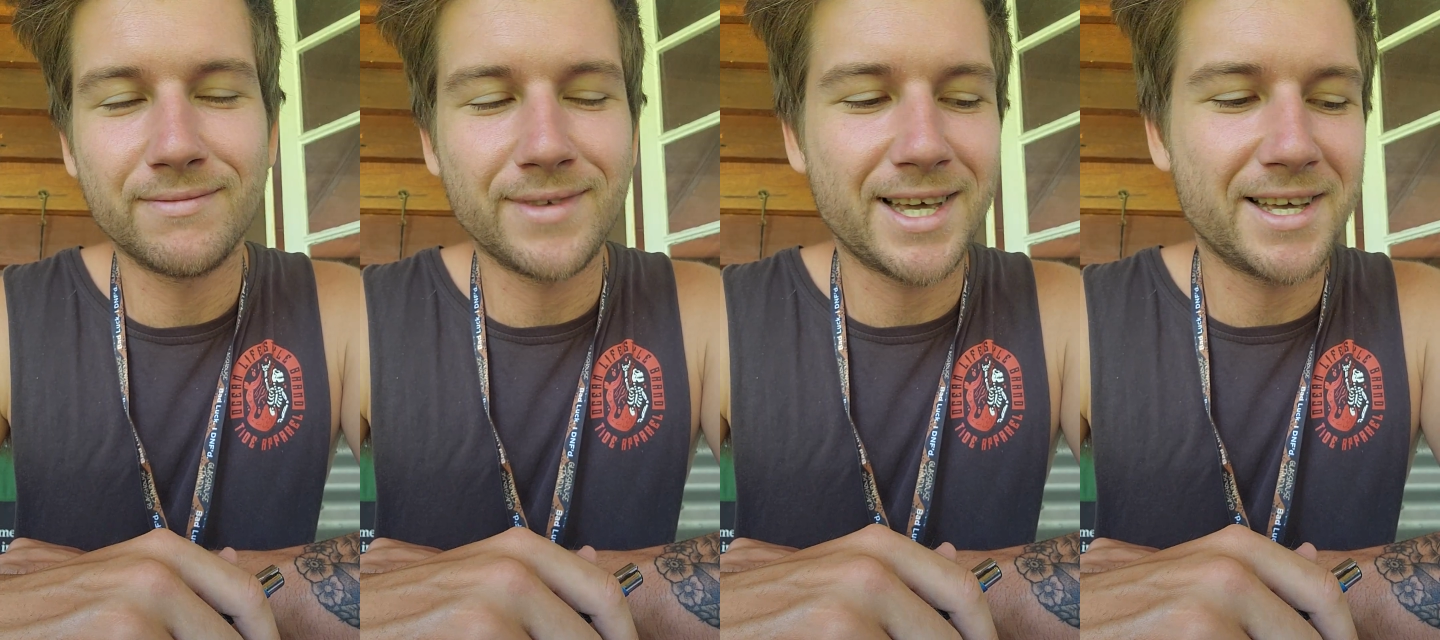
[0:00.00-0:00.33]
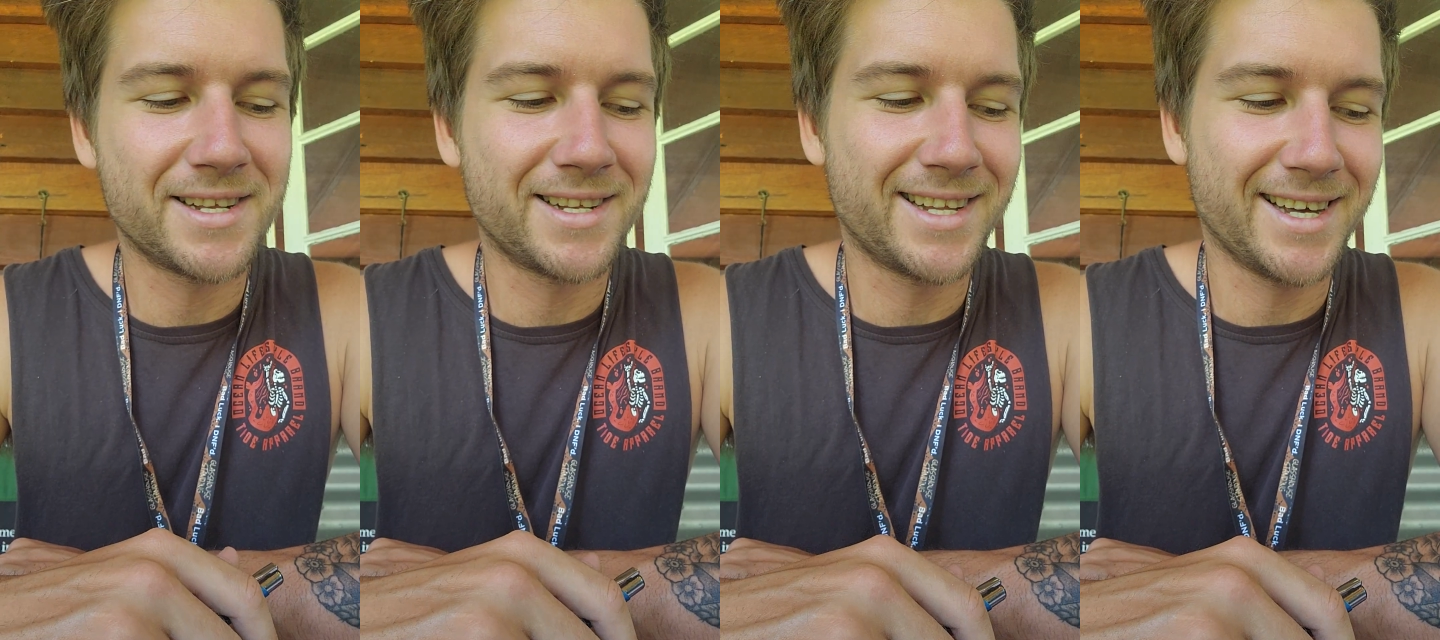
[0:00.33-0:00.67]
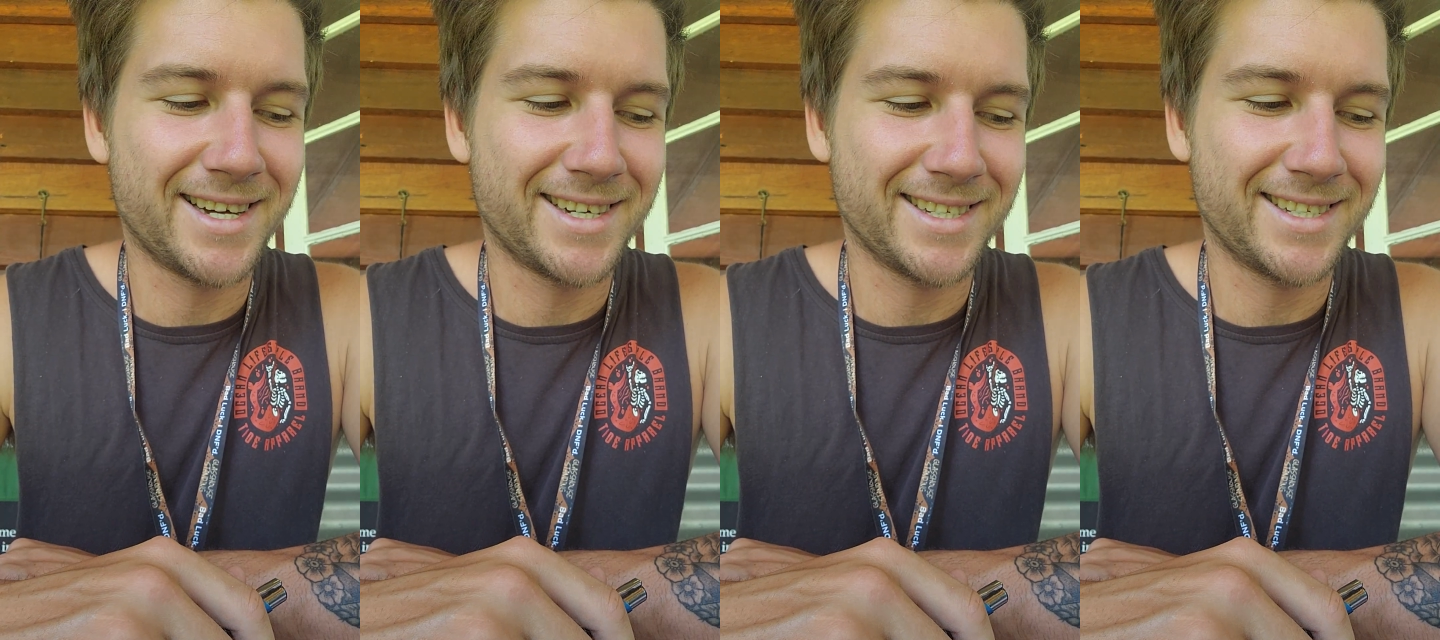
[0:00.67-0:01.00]
And
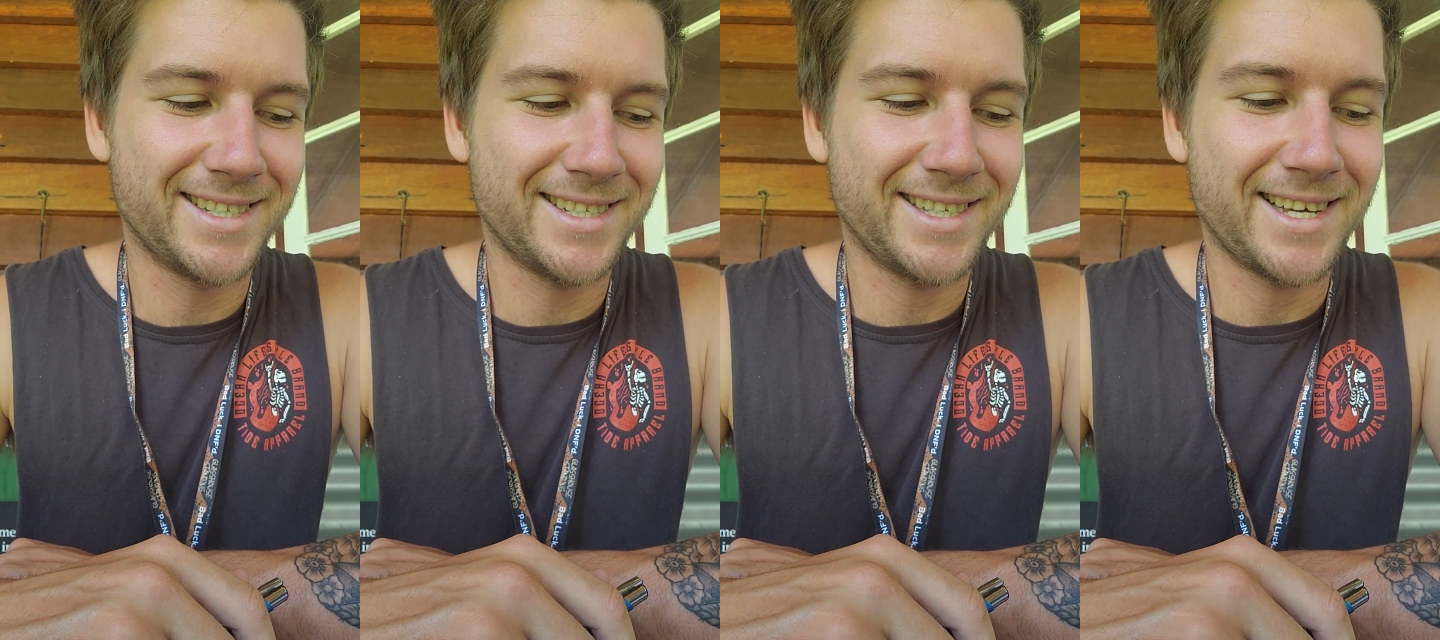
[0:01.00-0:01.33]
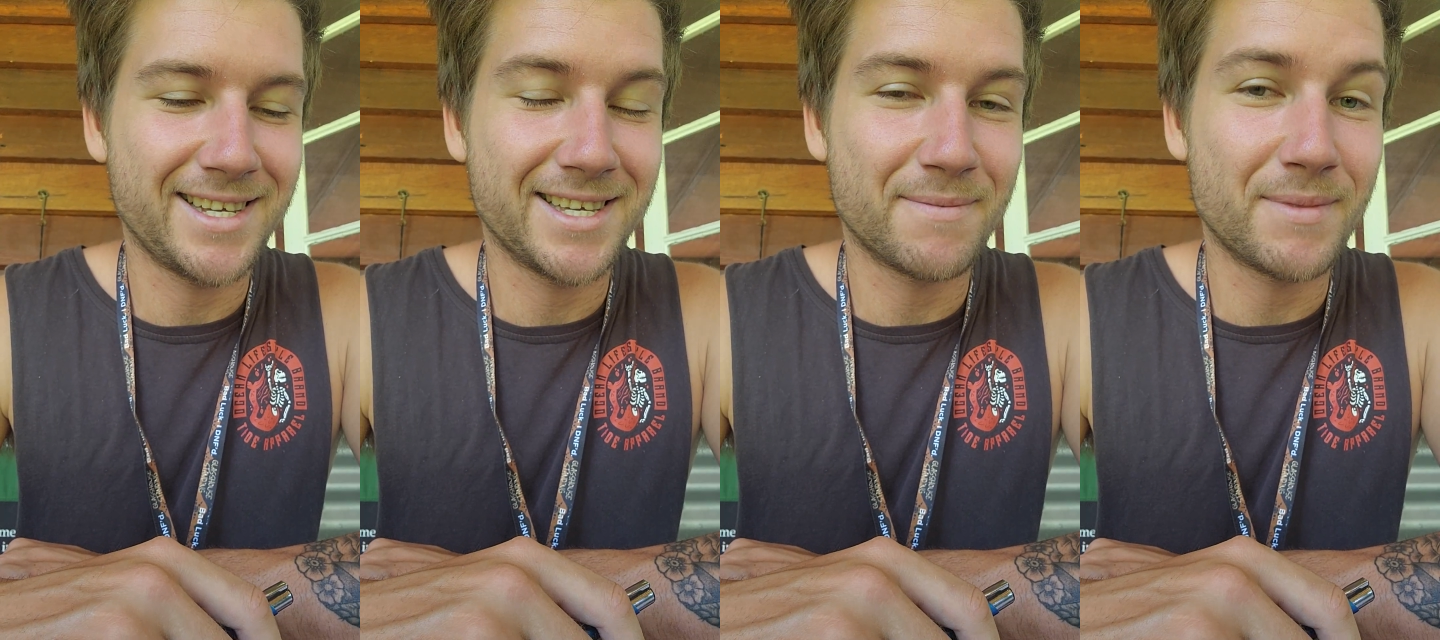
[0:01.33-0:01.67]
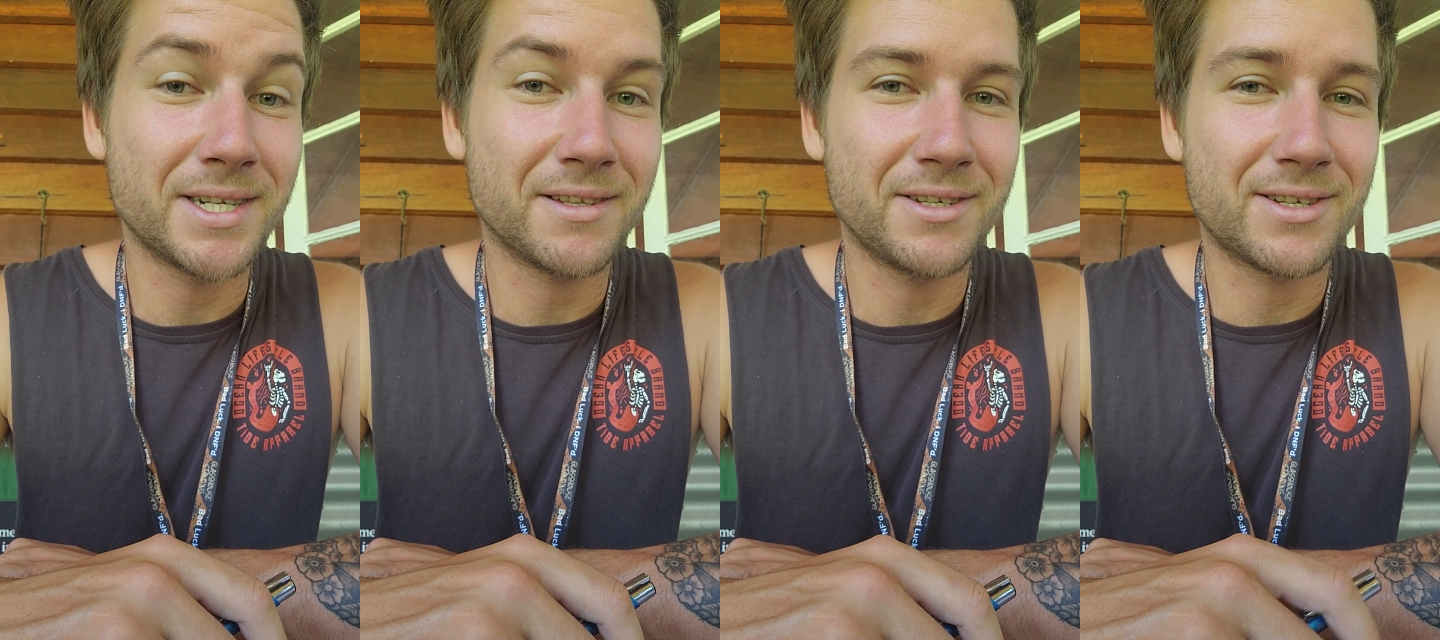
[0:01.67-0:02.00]
yeah, you get
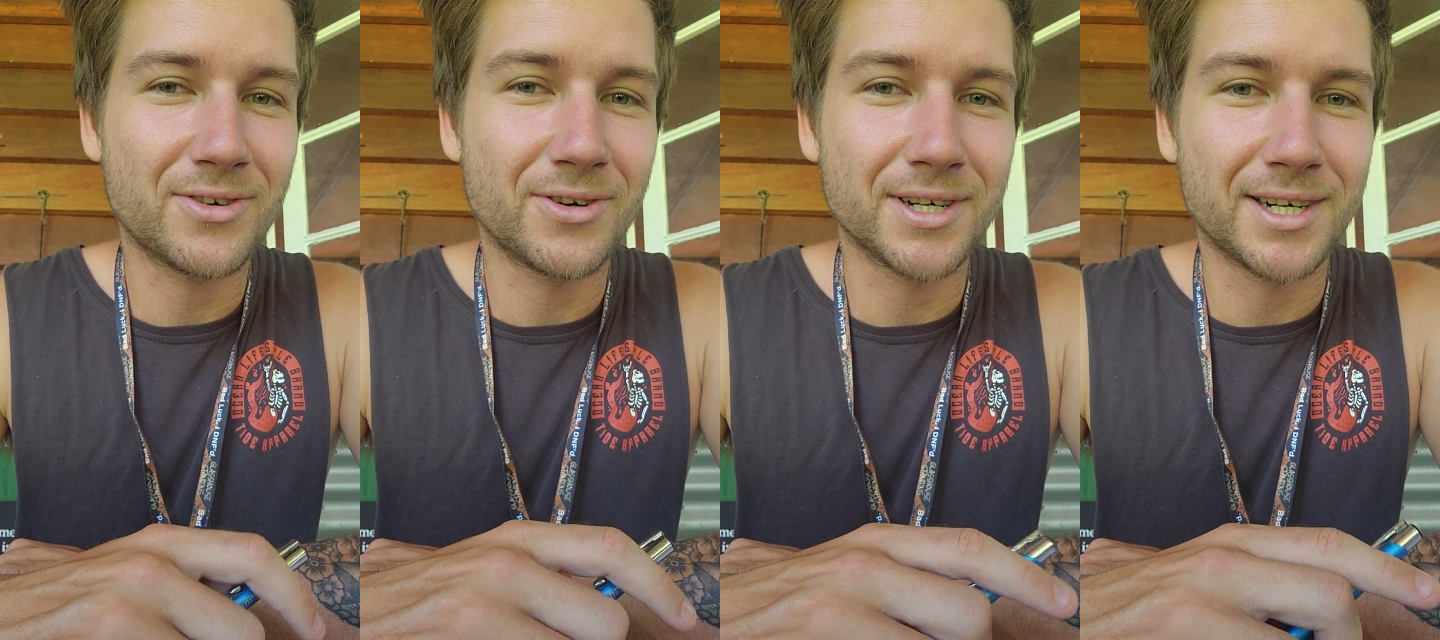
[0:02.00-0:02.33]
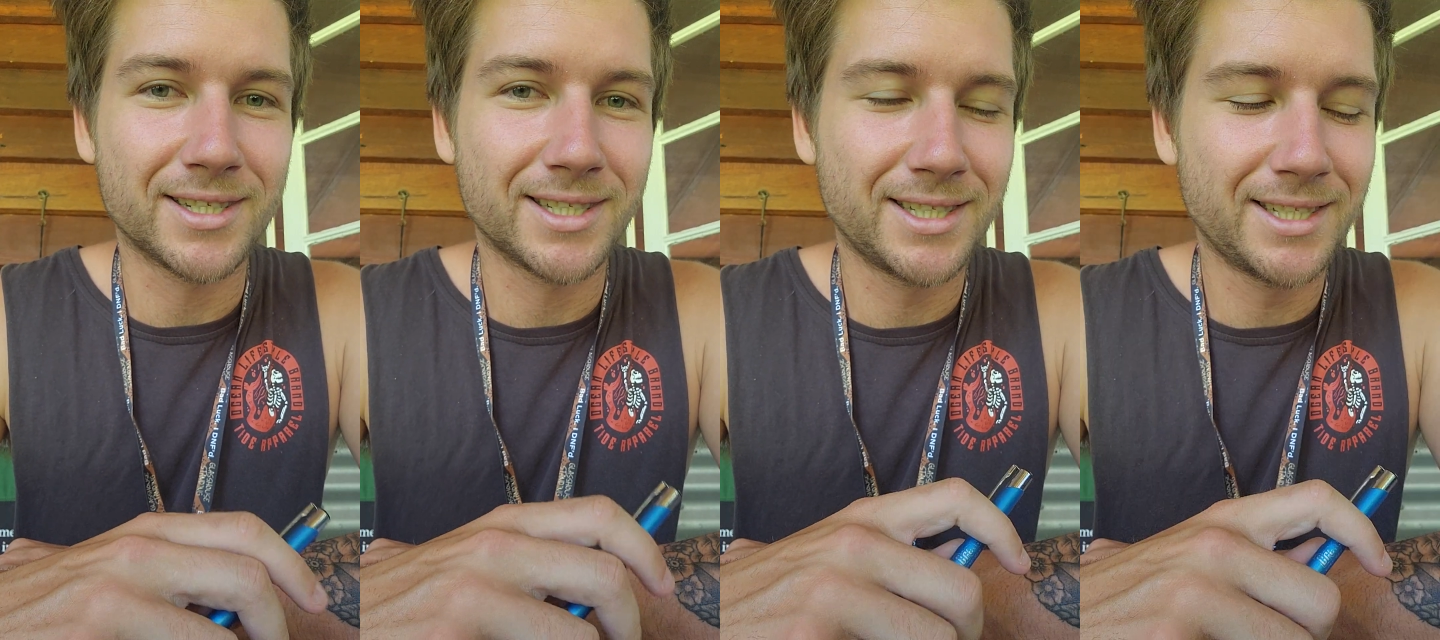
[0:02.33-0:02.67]
mentally stronger